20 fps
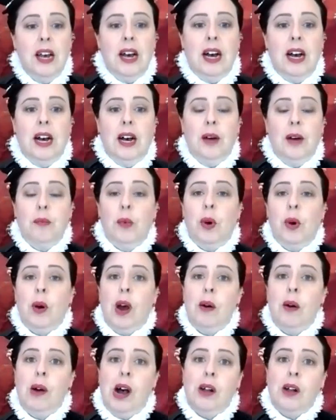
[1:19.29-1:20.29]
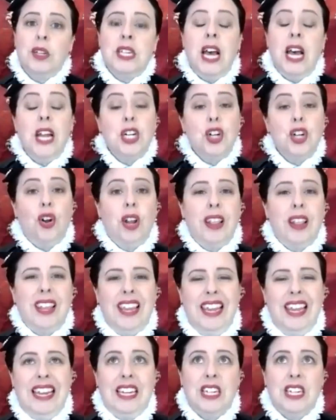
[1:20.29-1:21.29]
I'll touch on at
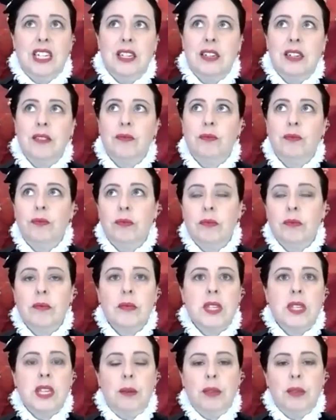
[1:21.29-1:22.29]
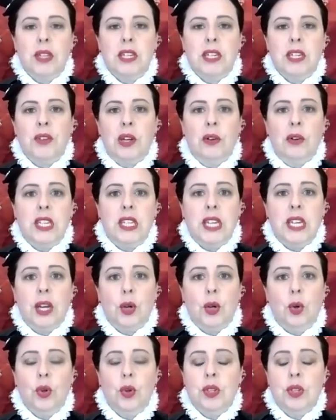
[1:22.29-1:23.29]
the end some of the difficulties that
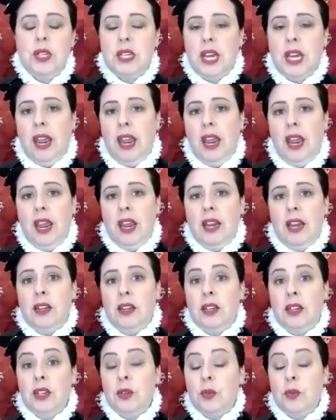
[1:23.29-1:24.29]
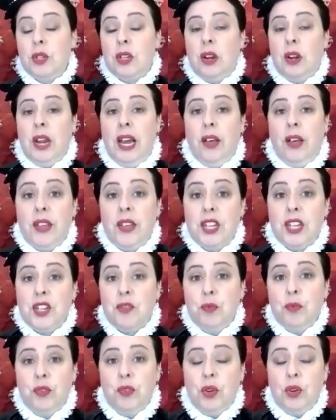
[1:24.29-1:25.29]
caused and also how things
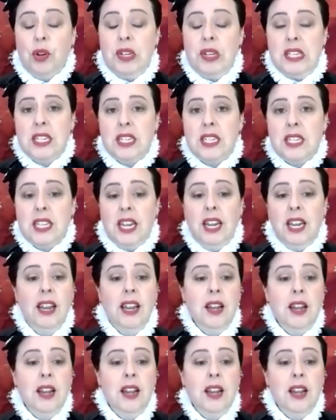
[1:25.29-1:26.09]
have moved on since then.